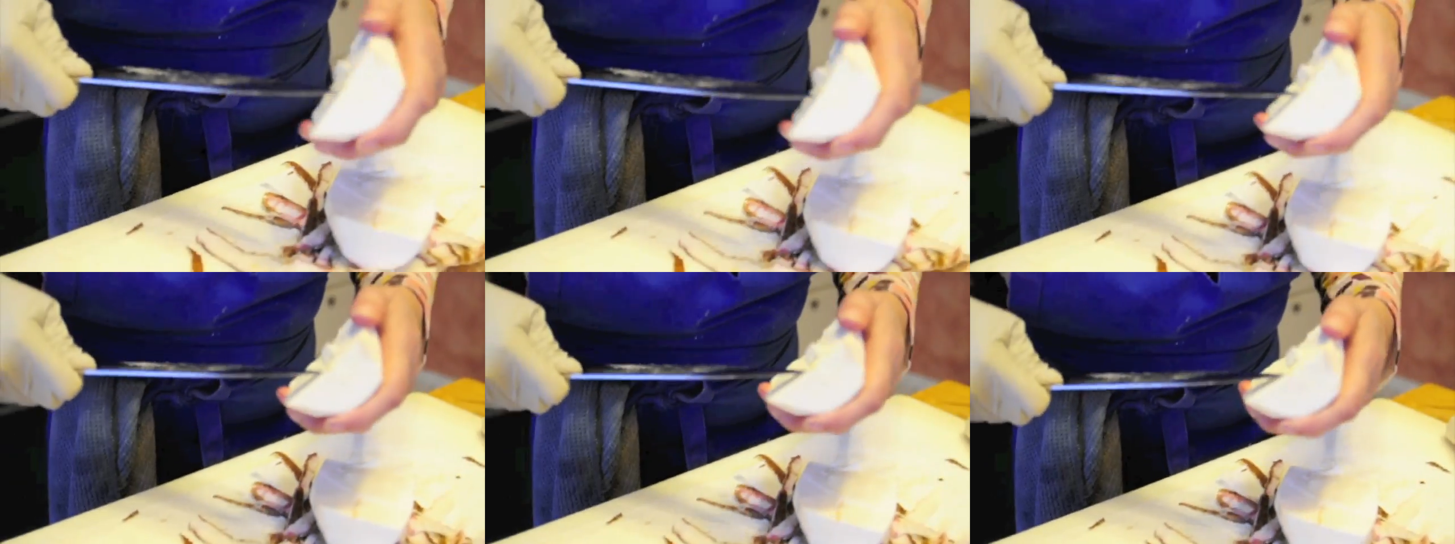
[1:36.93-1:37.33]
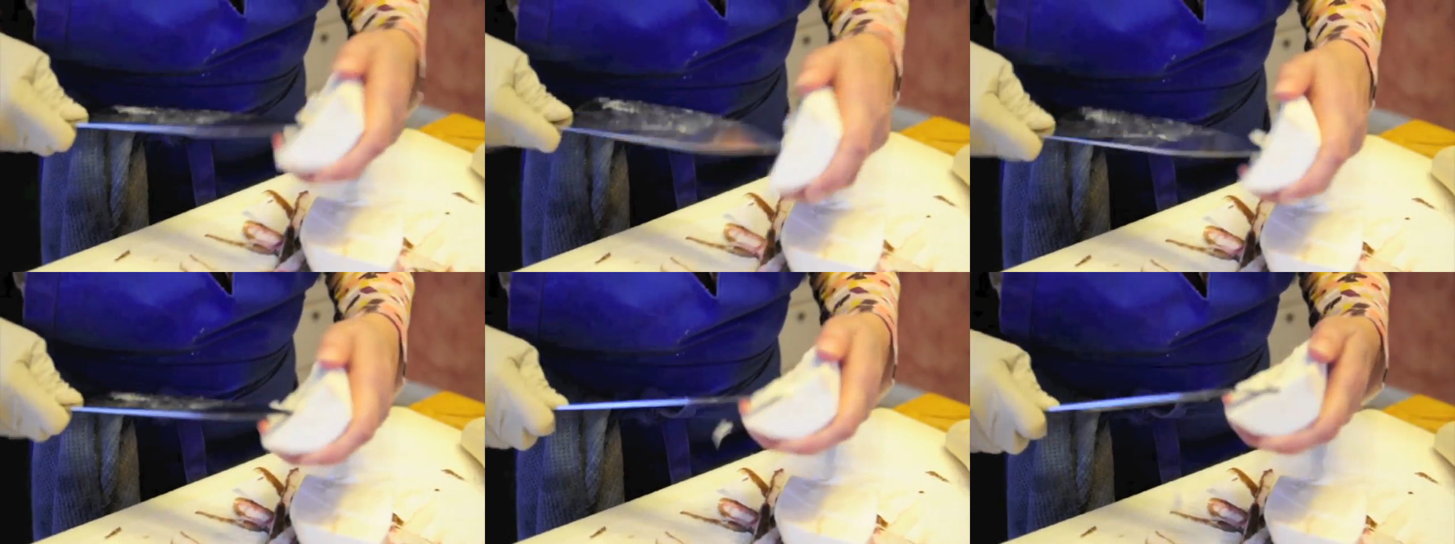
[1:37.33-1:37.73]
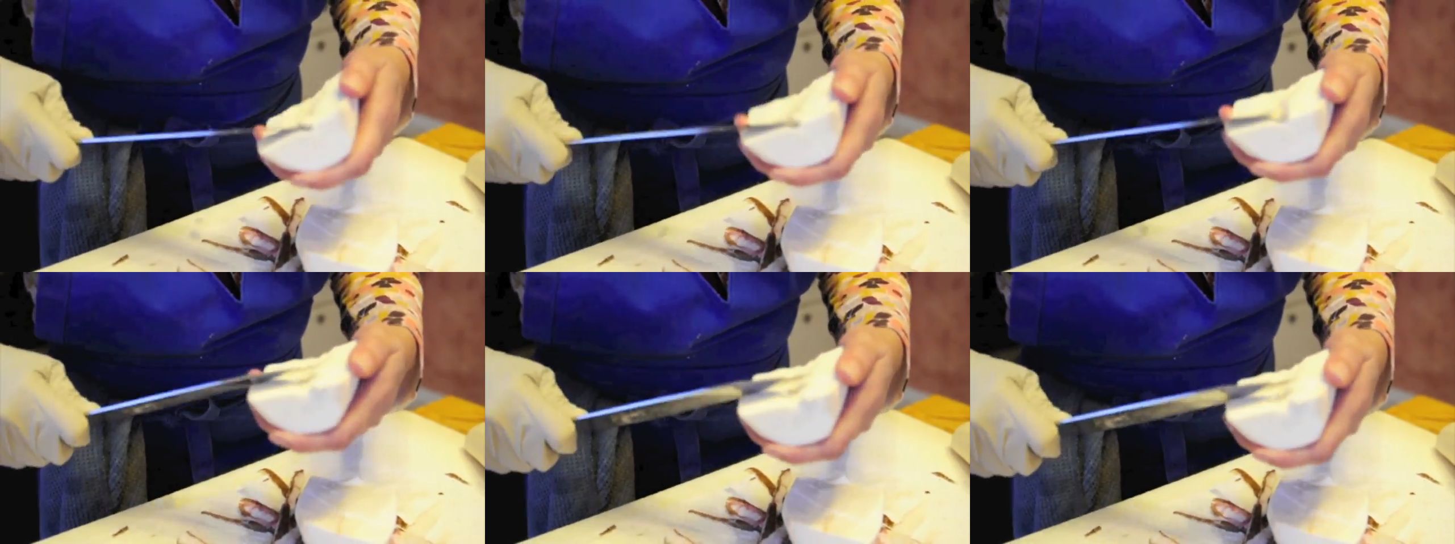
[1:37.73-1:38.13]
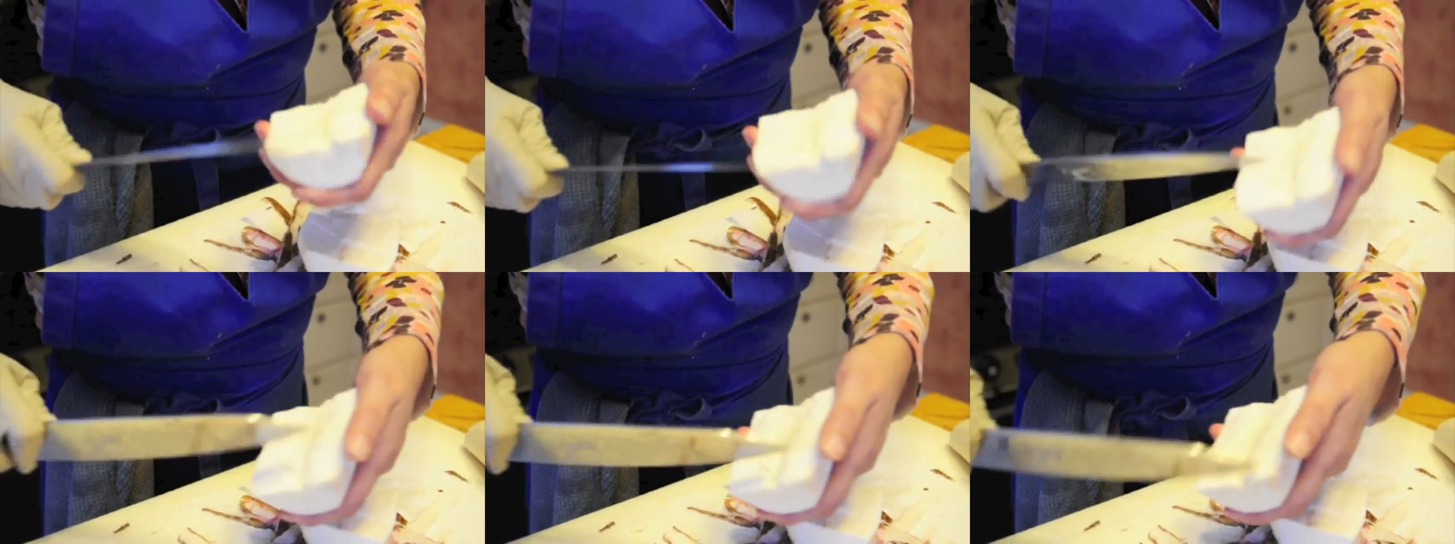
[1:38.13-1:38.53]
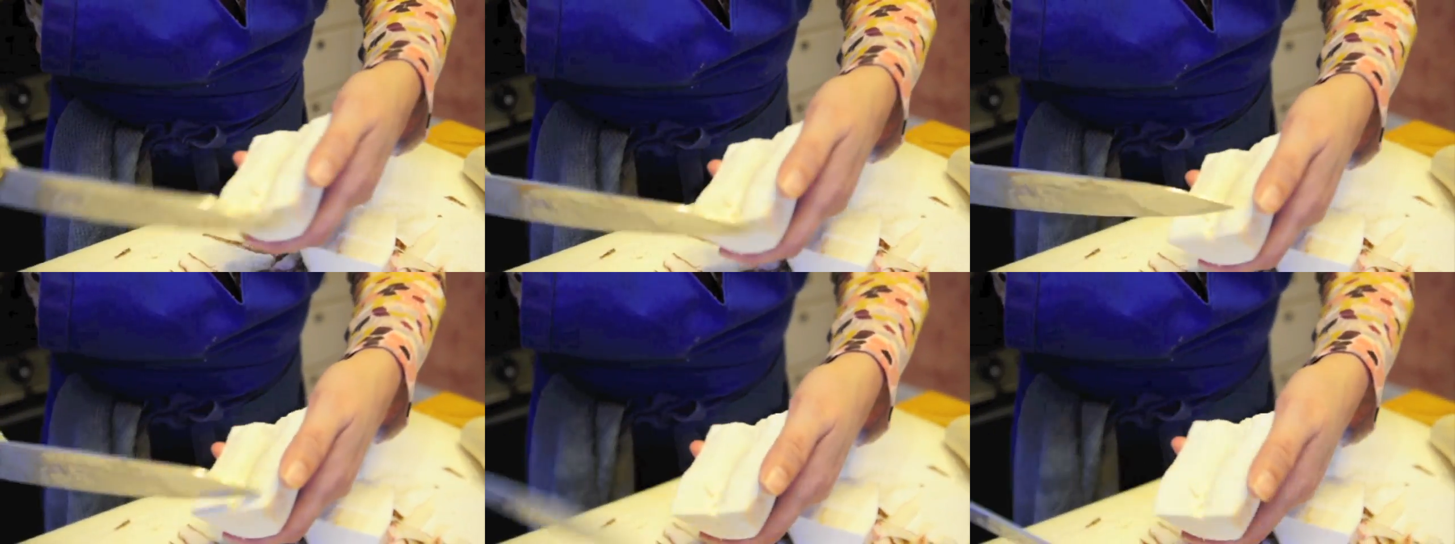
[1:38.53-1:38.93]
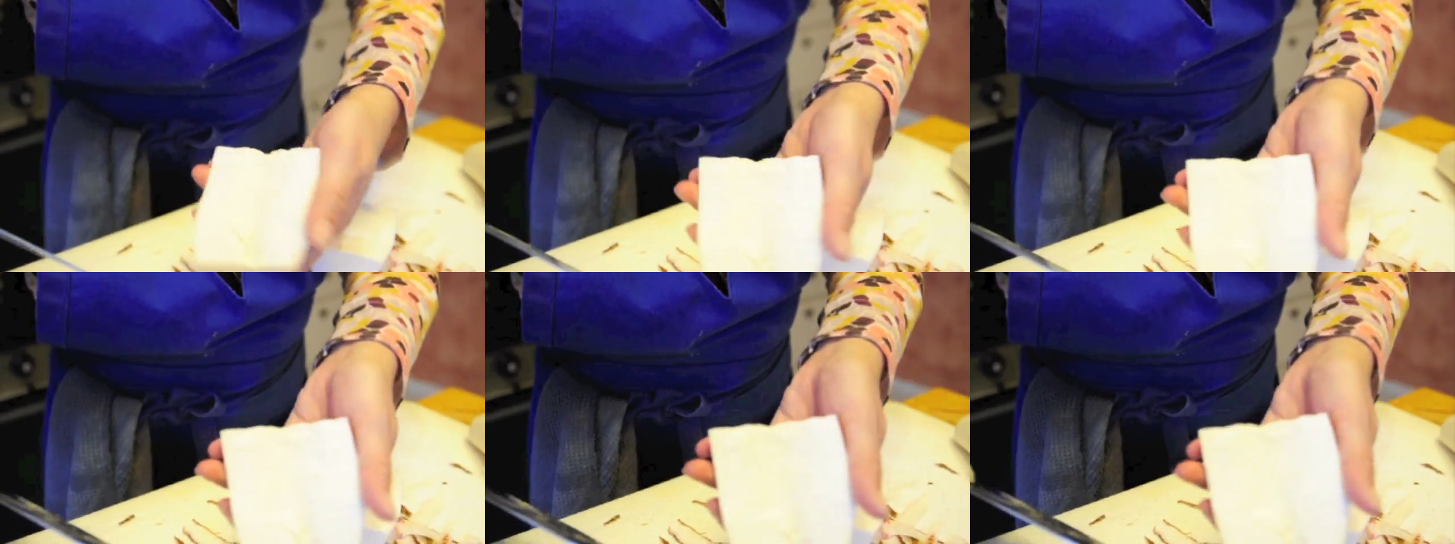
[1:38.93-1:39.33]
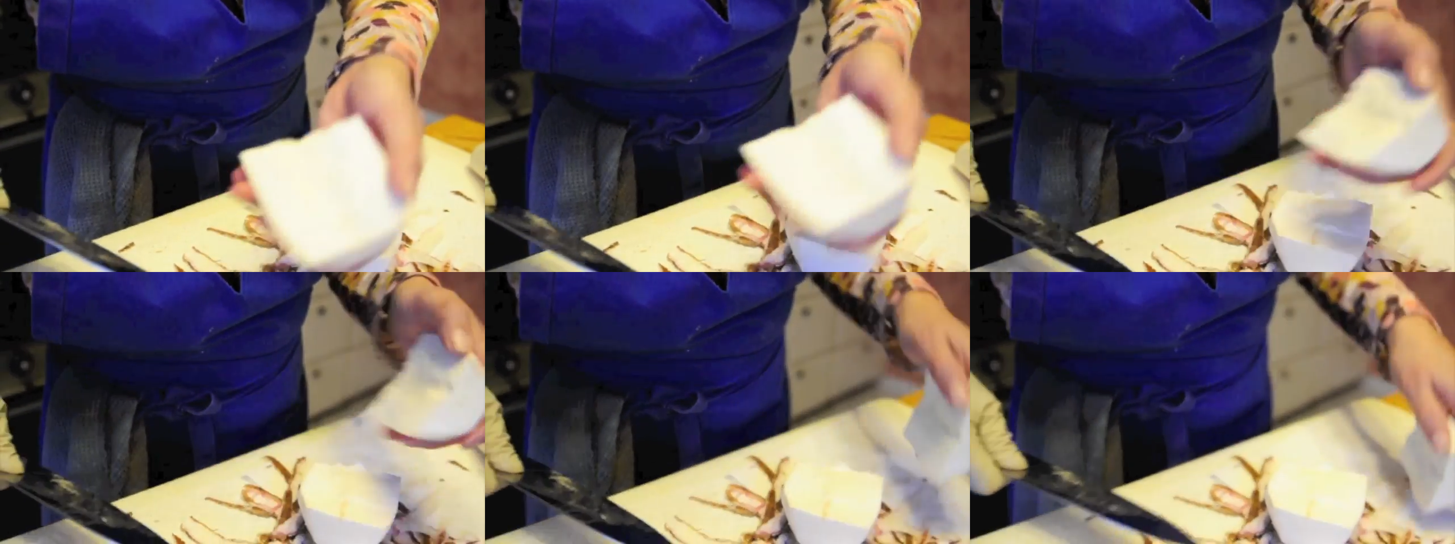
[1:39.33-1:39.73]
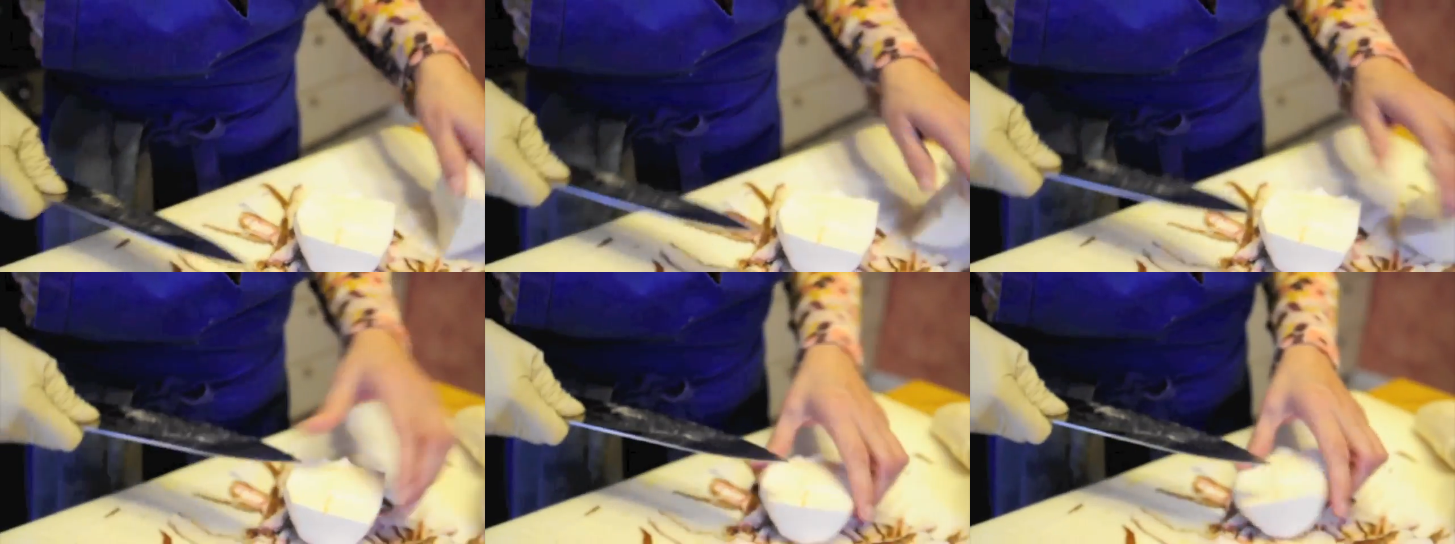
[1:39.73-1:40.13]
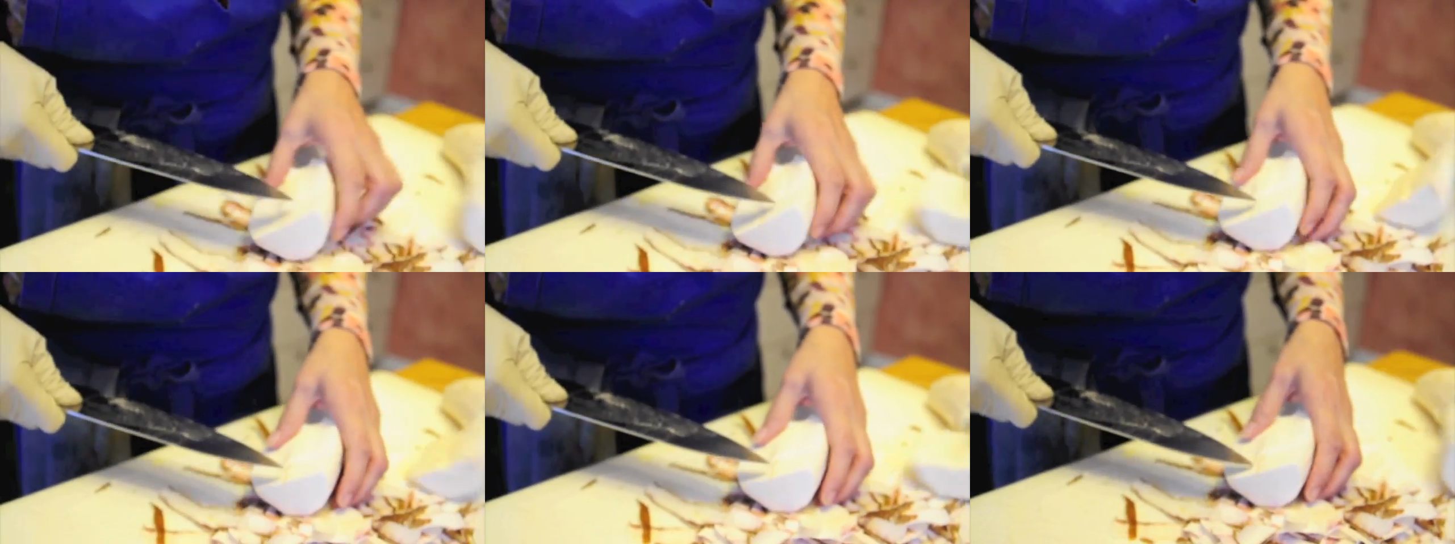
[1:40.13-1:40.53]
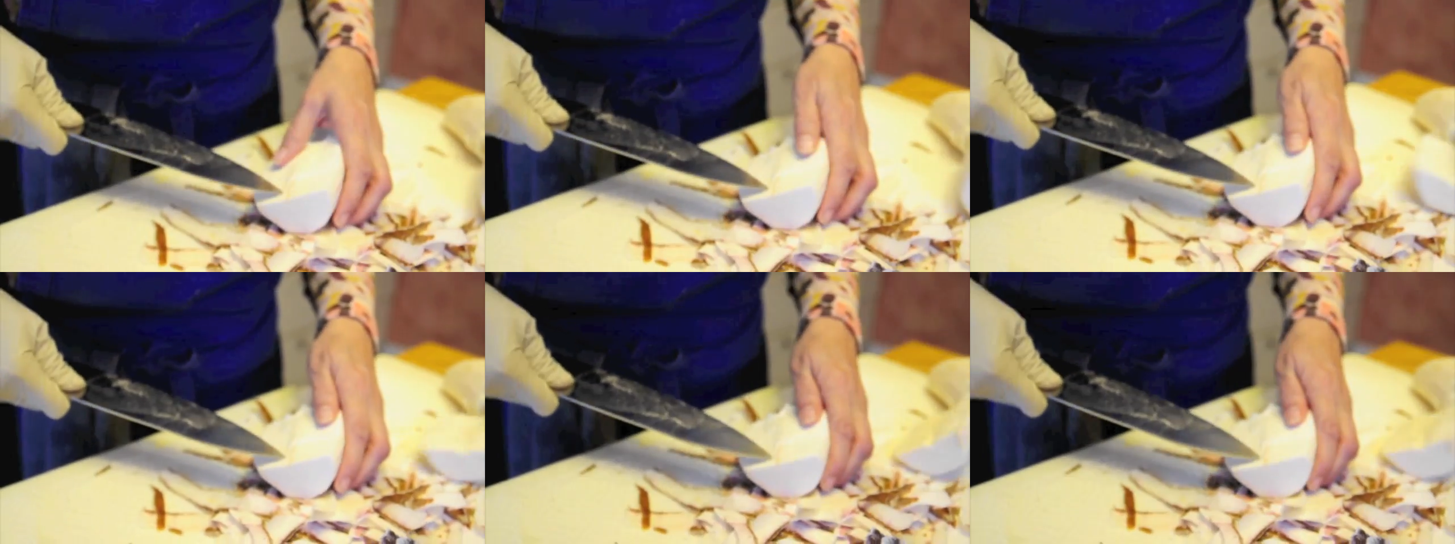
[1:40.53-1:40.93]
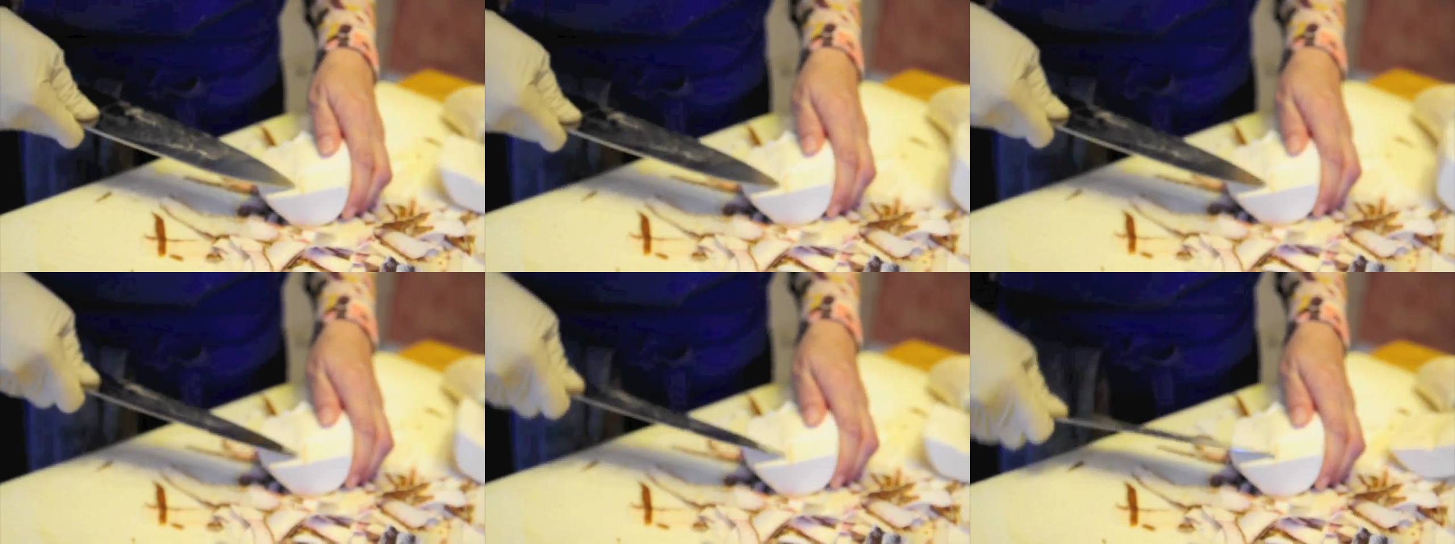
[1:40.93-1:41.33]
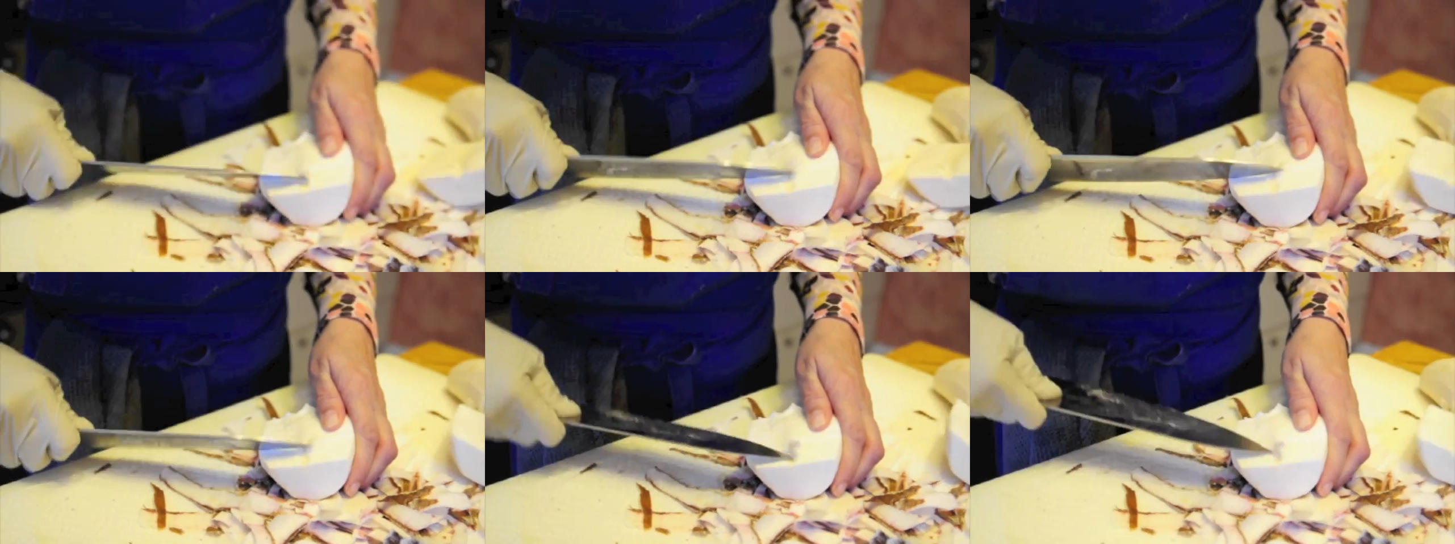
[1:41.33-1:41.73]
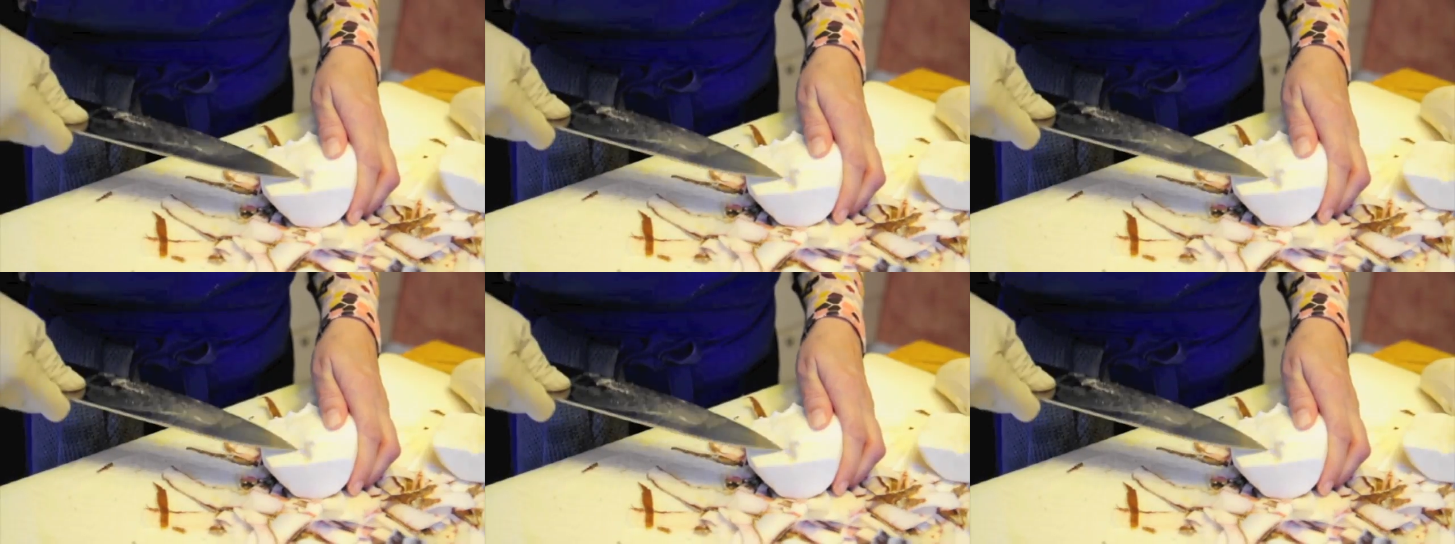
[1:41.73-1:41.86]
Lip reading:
Nobody's mouth can be seen.